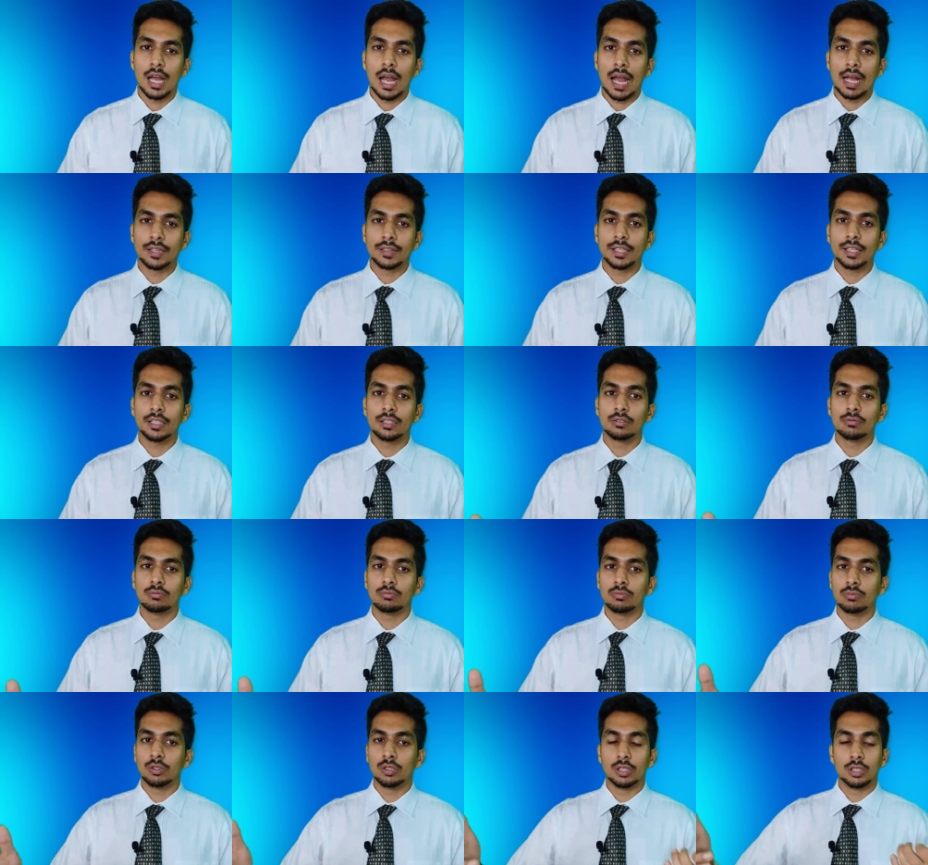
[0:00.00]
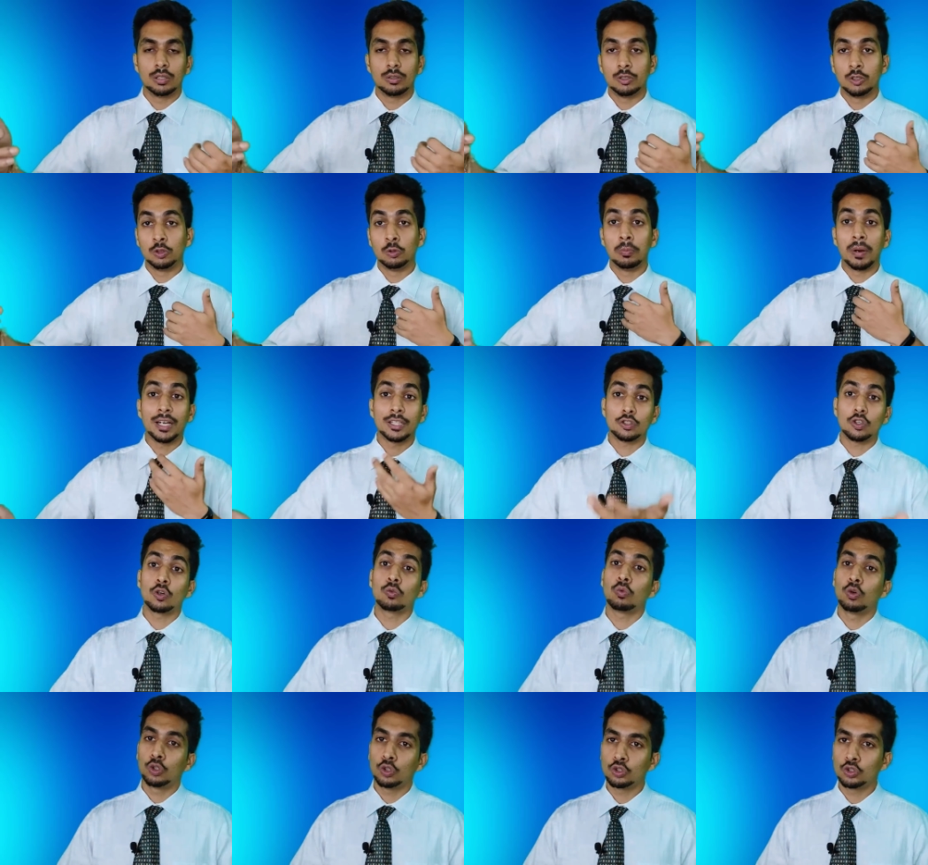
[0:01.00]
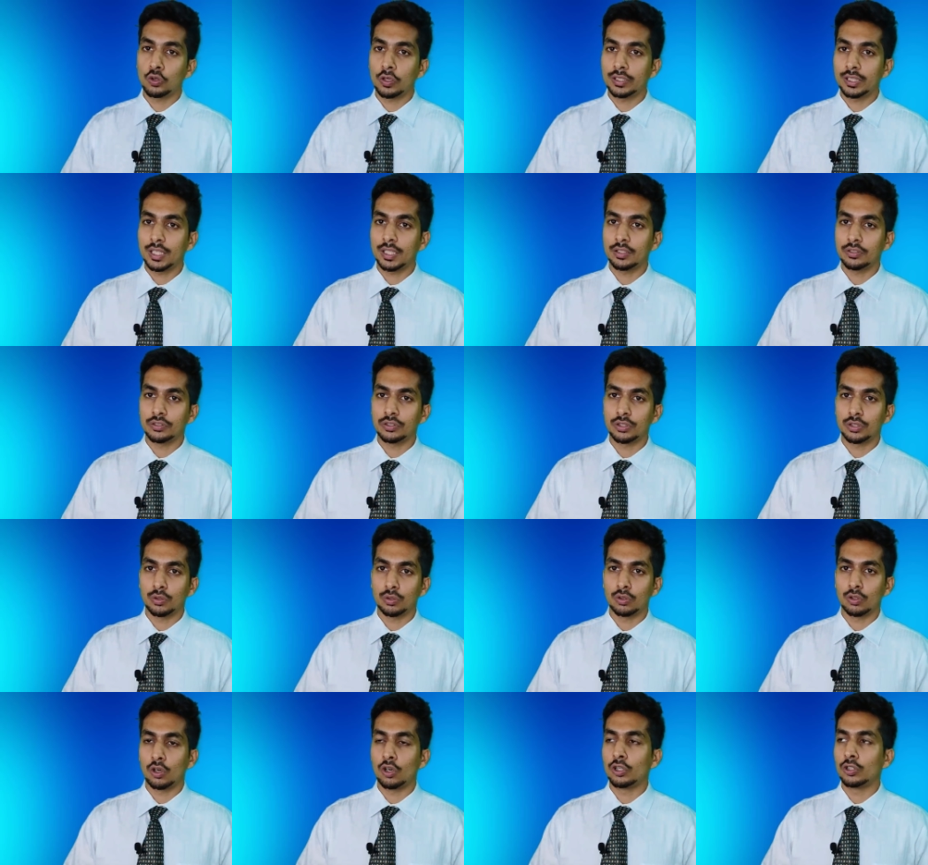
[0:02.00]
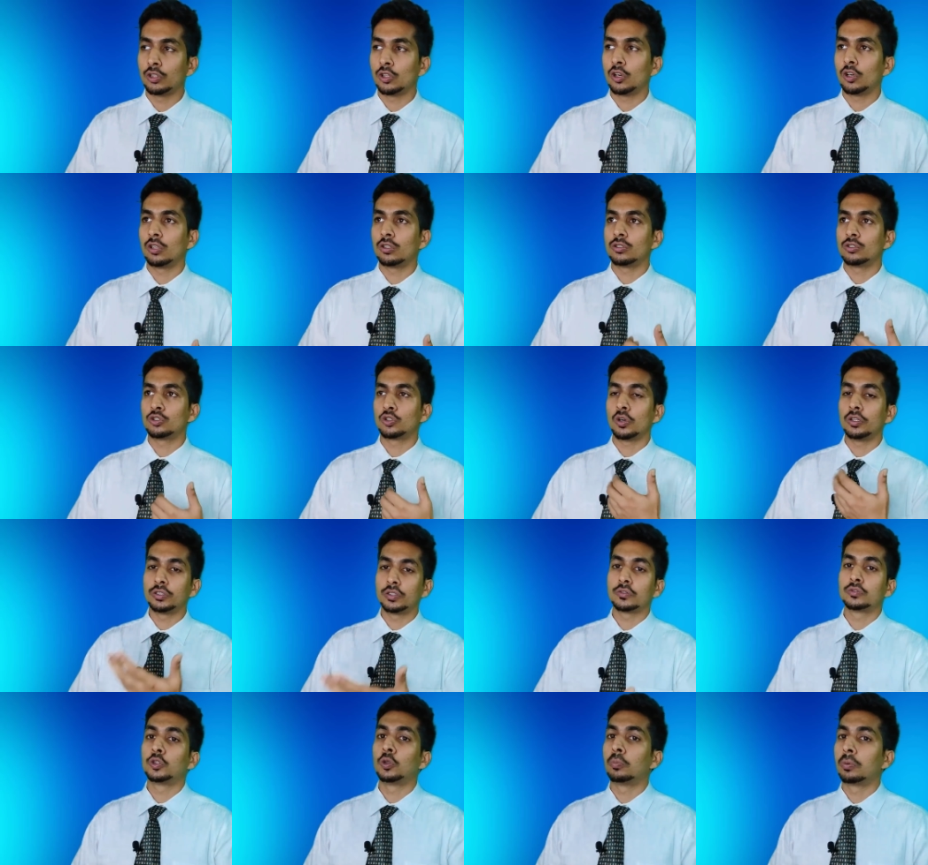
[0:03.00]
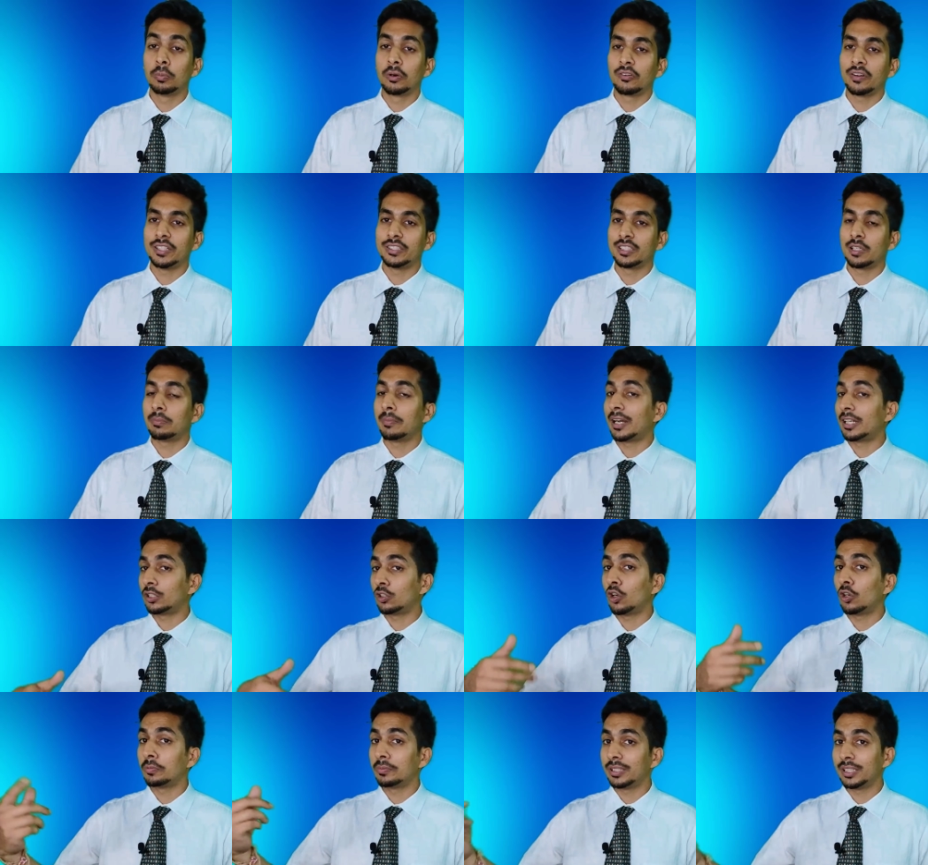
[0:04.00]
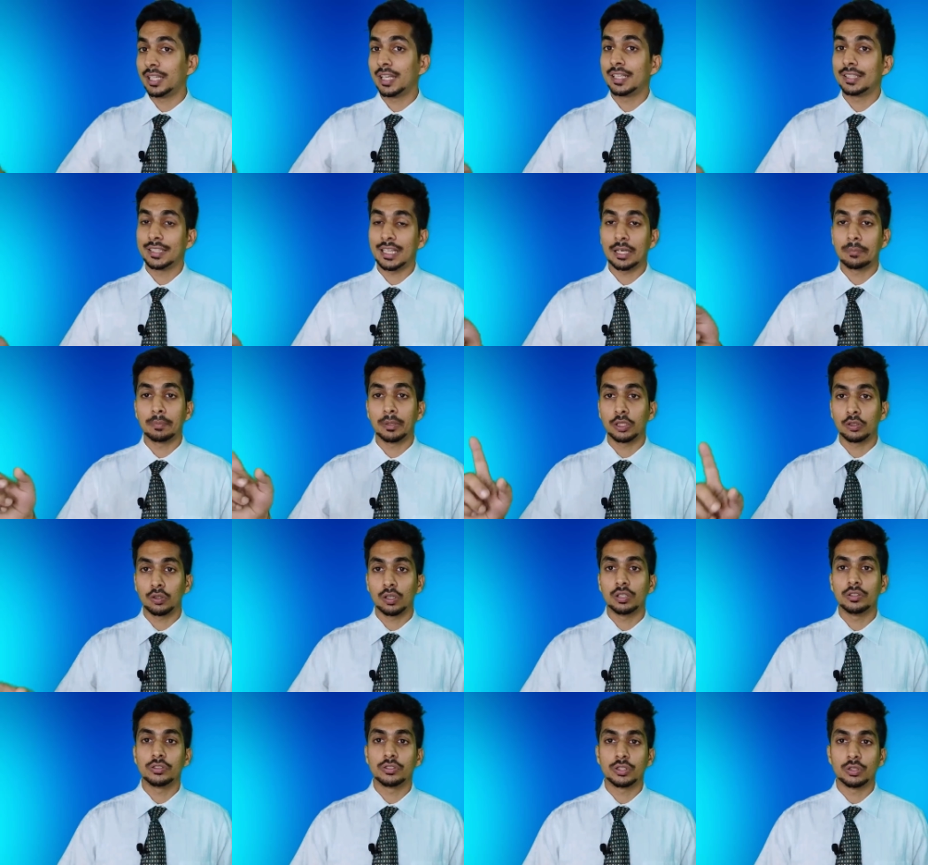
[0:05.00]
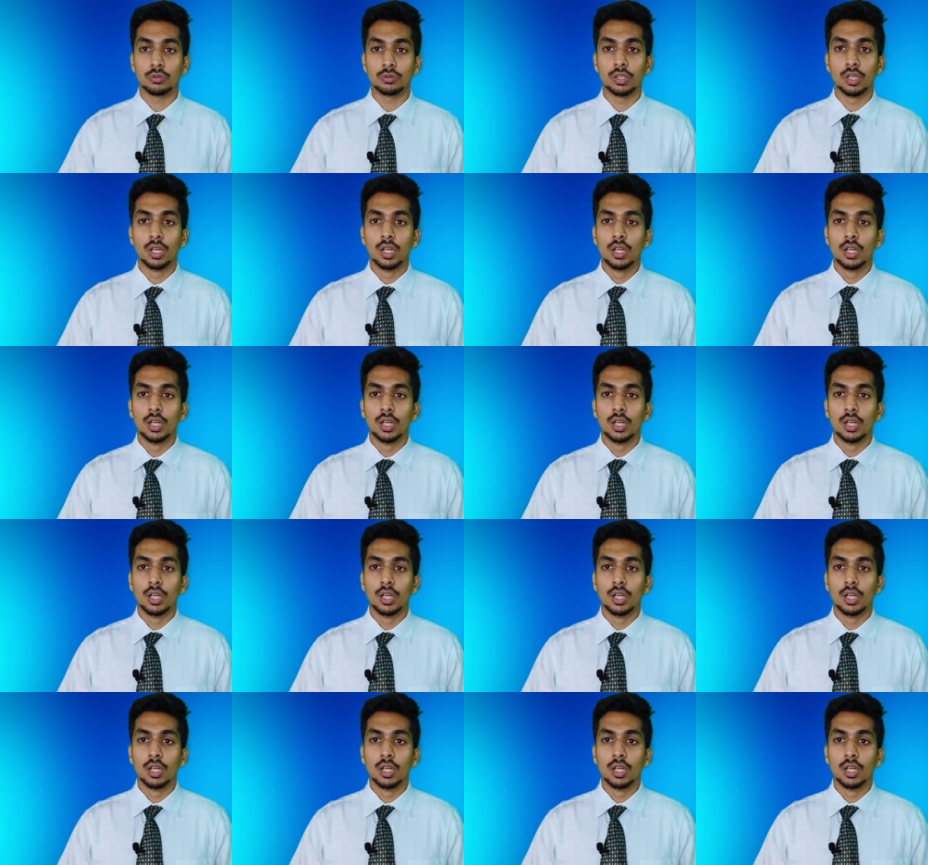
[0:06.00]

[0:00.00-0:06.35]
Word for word: And then you might not want to join that institute or your choice of supervisor might not be there in that particular institute.